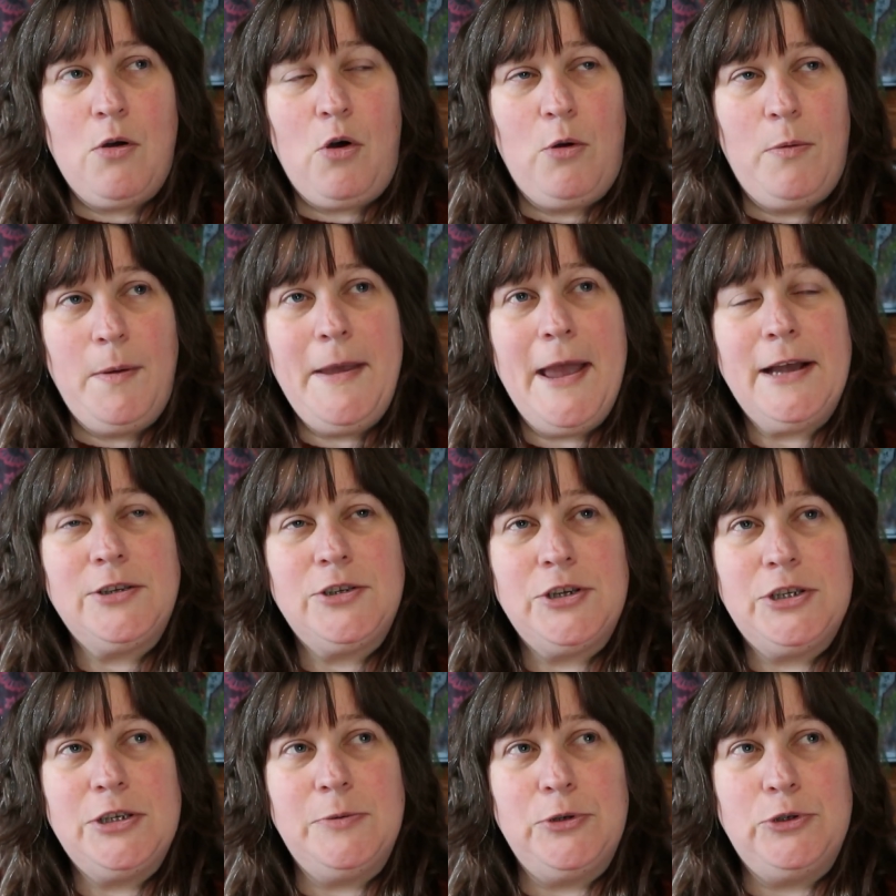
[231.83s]
Or maybe I could
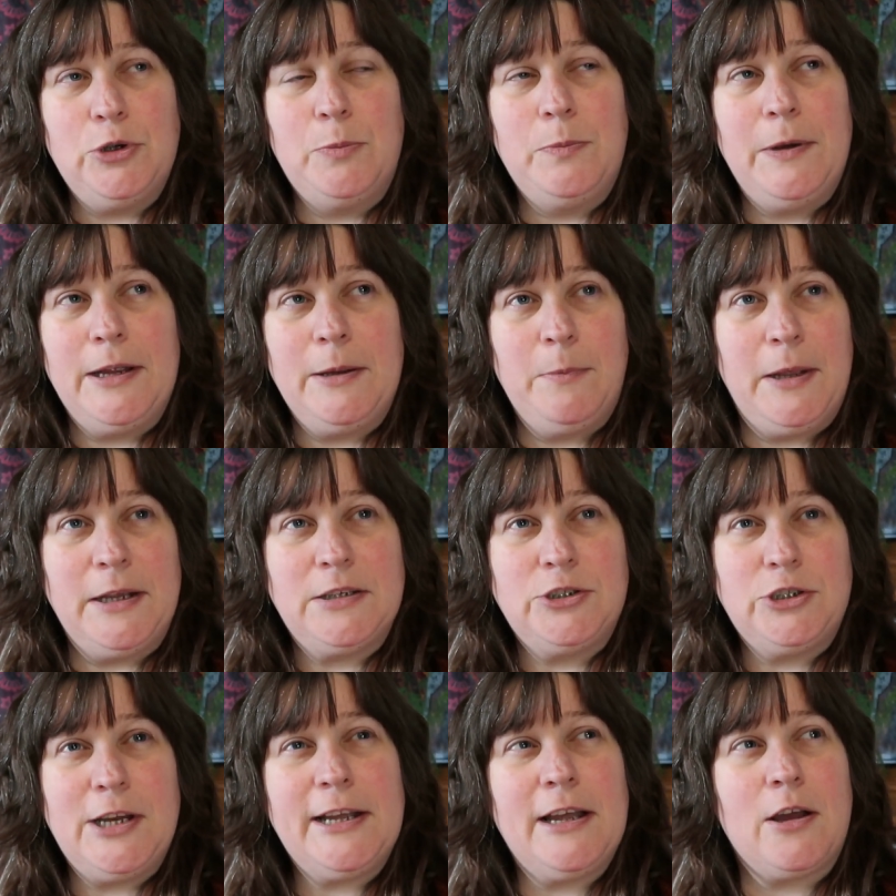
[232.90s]
just do a dumpling
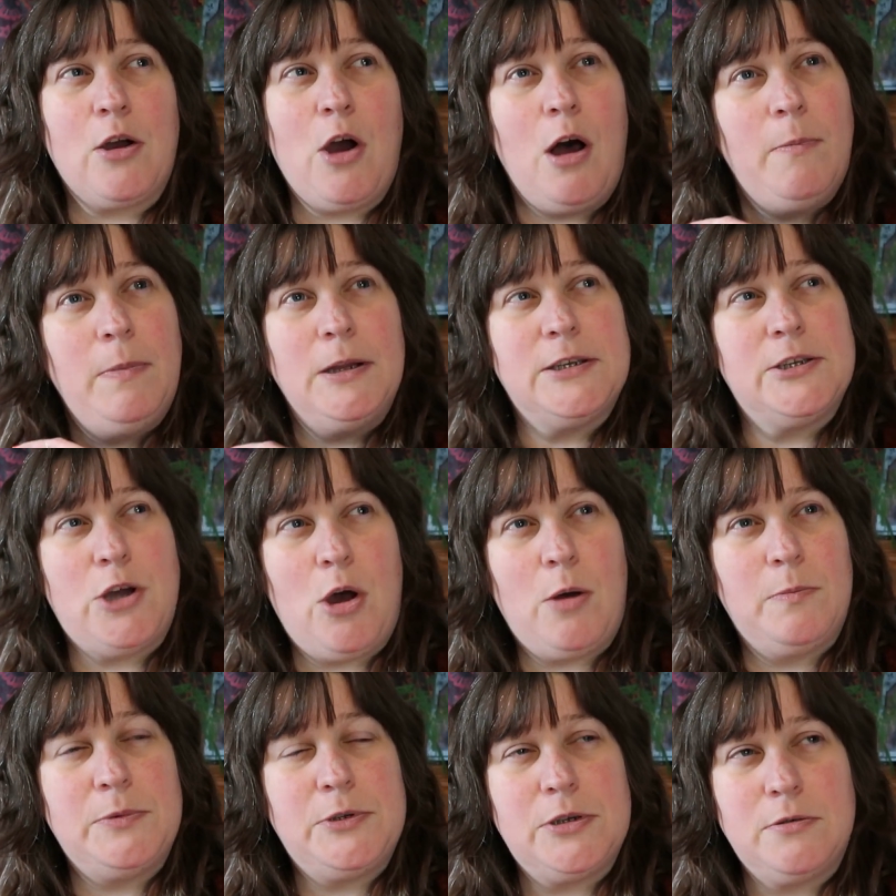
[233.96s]
mix, like a cobbler
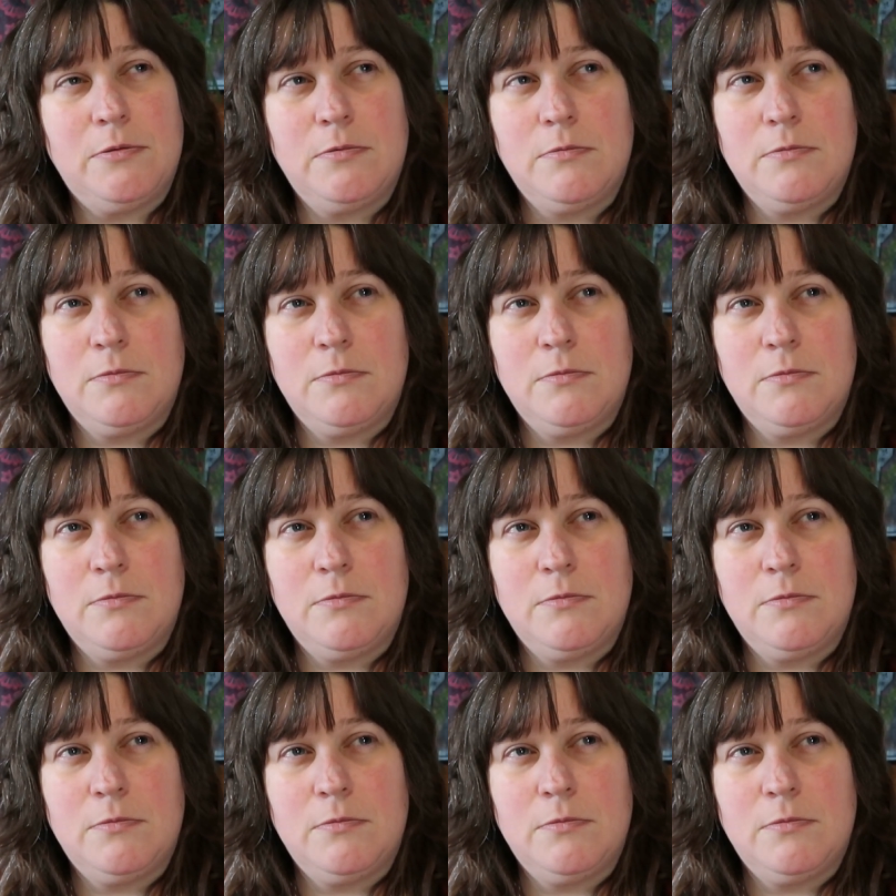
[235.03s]
topped